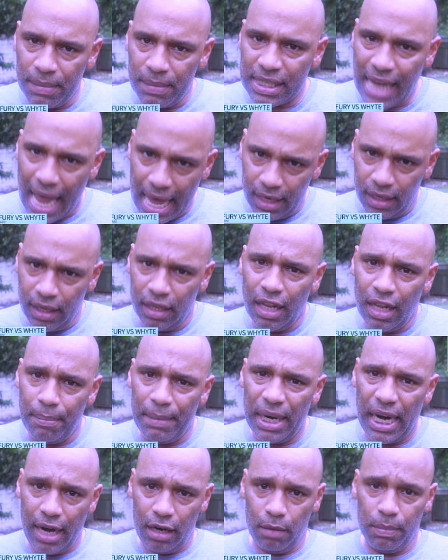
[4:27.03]
title
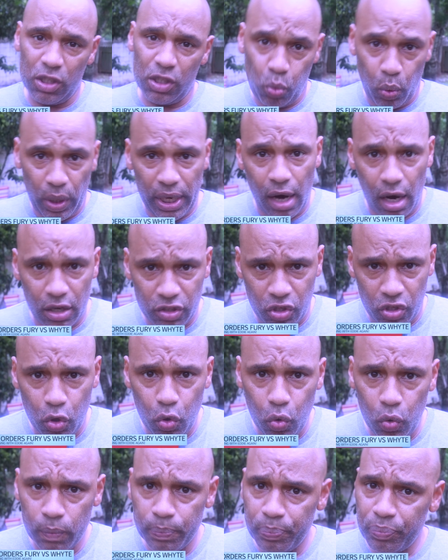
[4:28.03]
eliminator between our
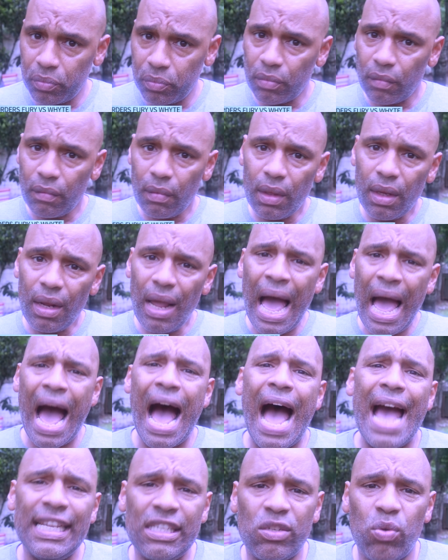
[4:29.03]
two
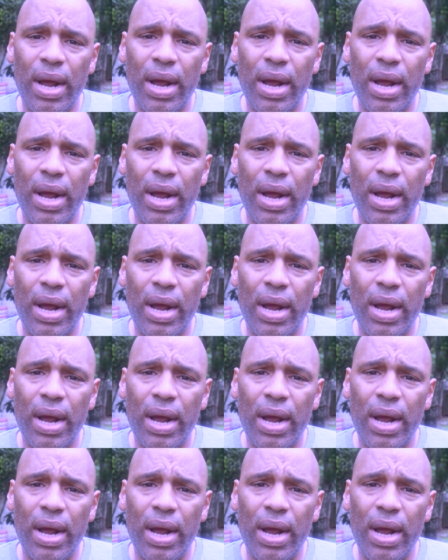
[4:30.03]
highest